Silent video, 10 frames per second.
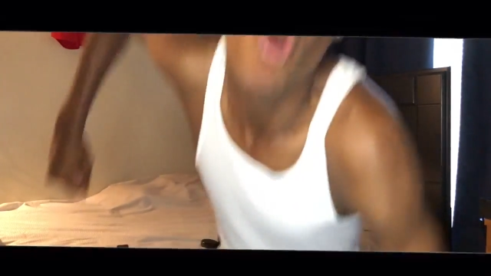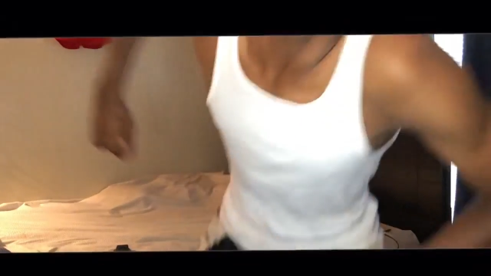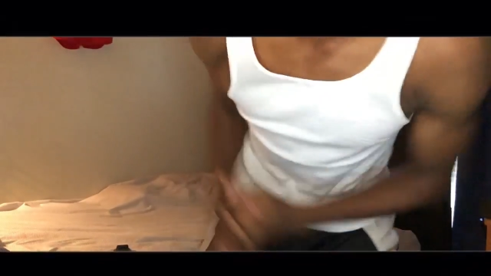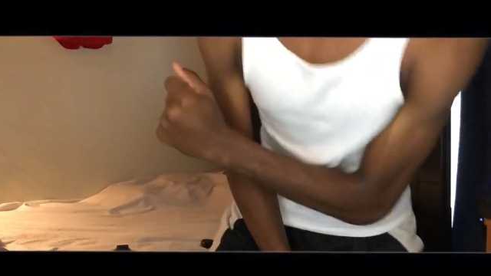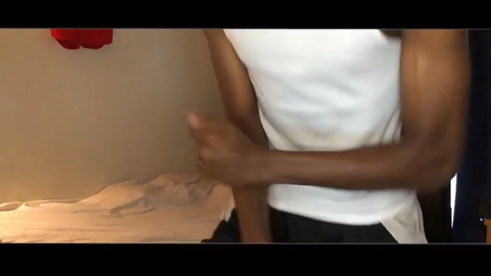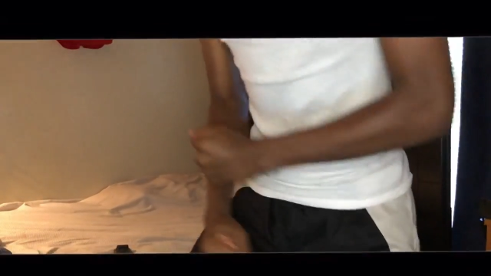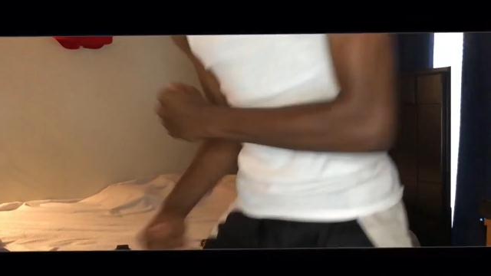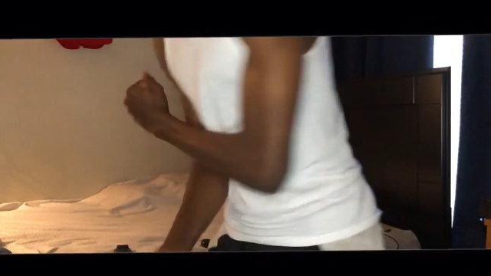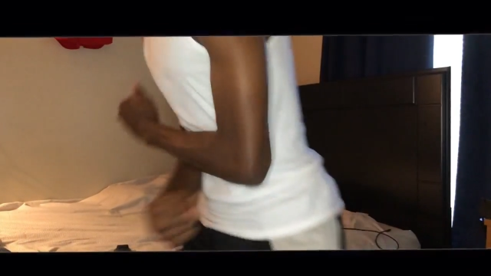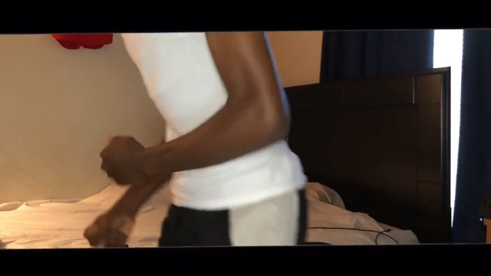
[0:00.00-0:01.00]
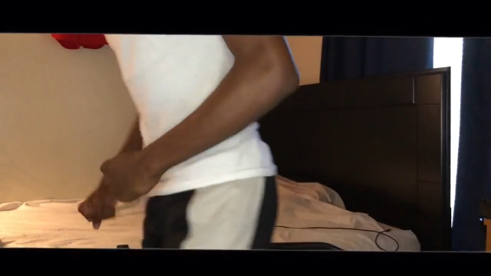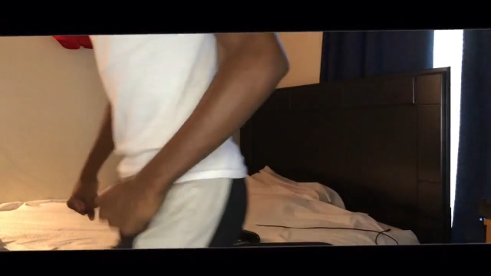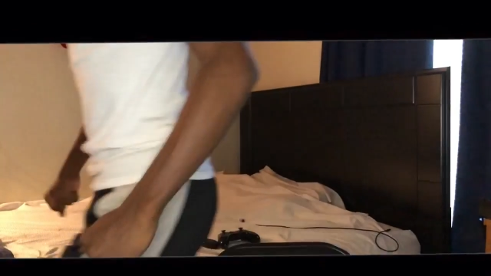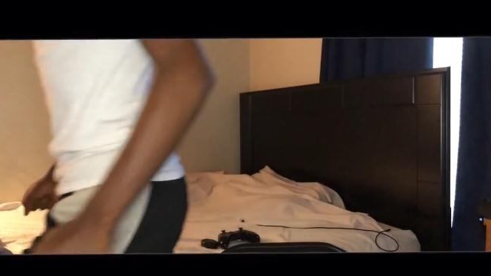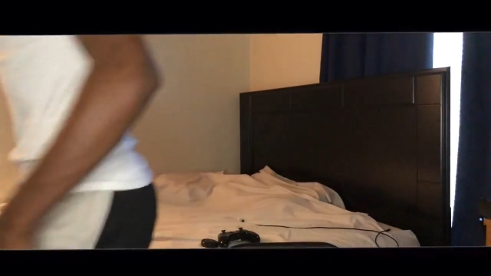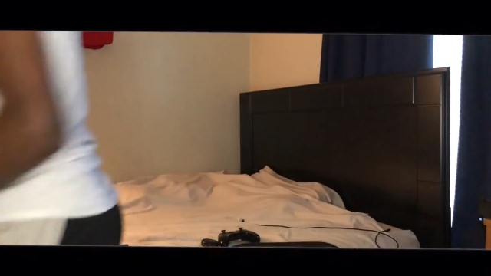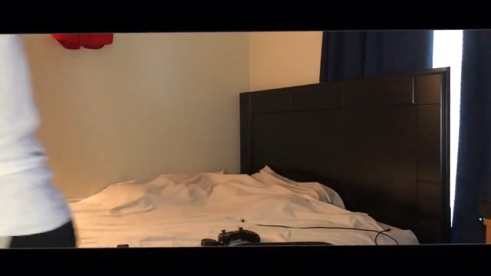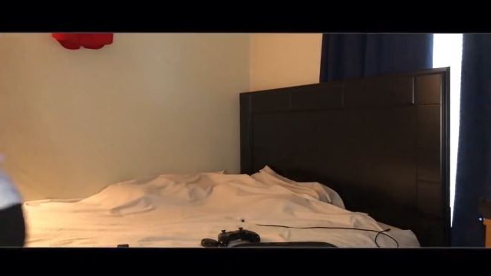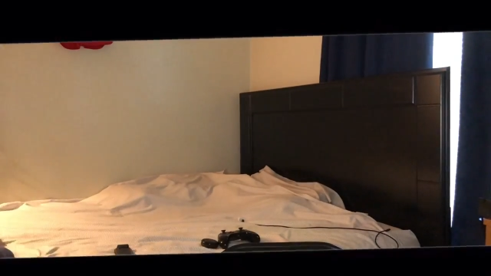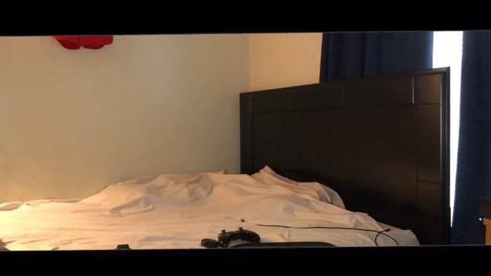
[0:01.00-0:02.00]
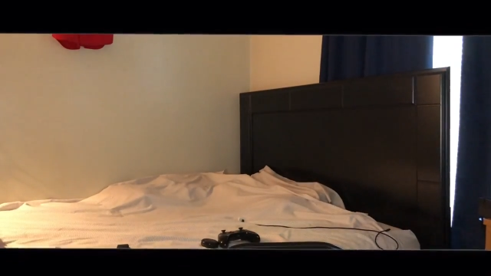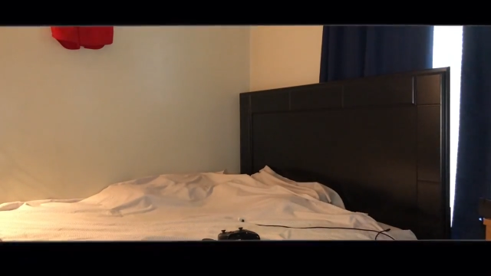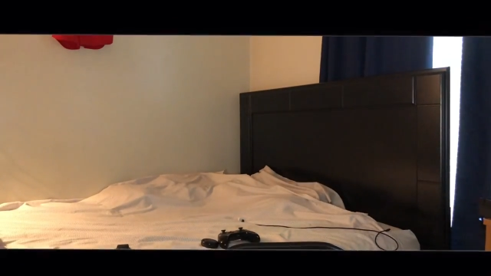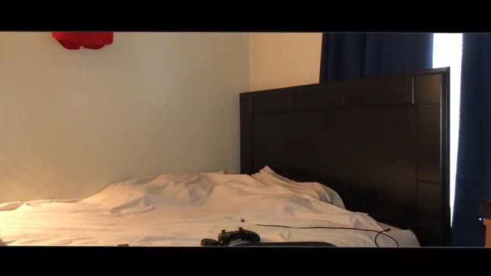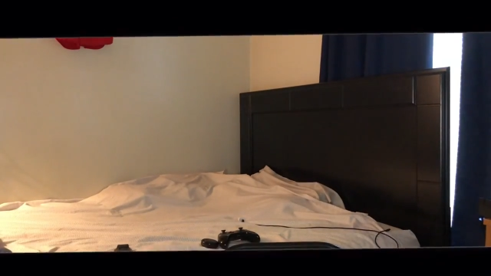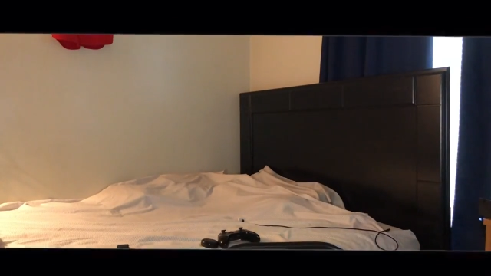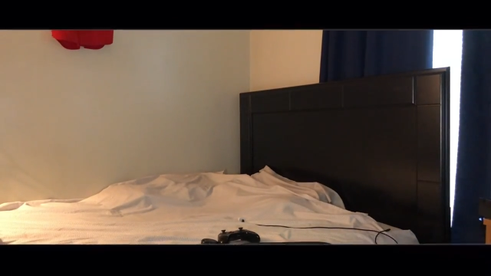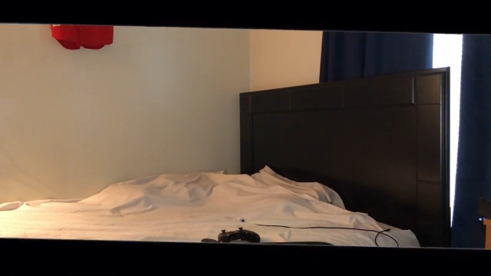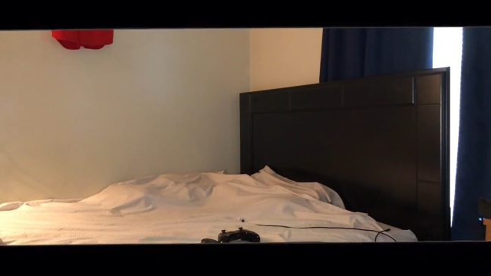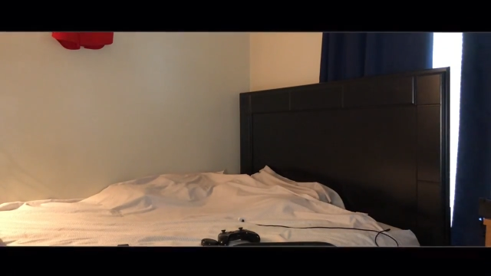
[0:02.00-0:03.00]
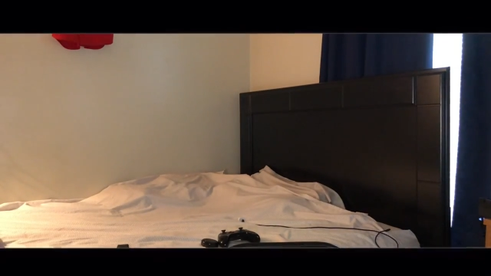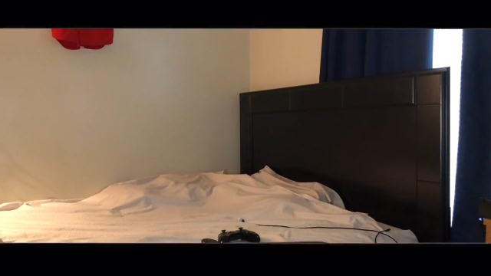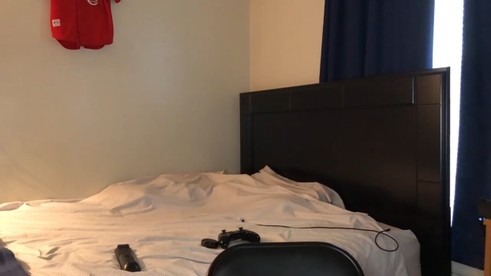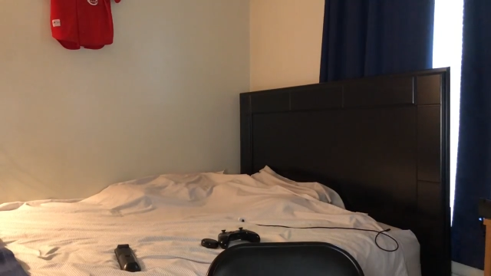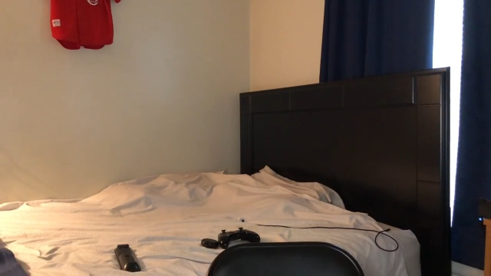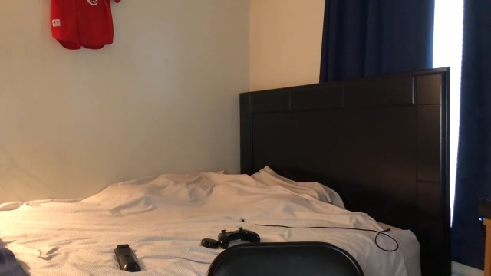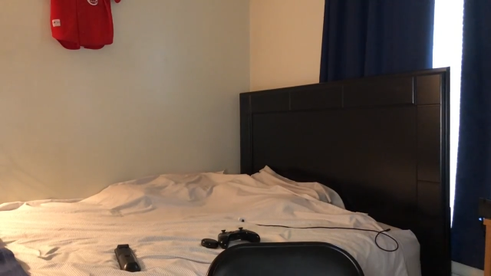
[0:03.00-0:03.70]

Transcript: Nobody's mouth can be seen.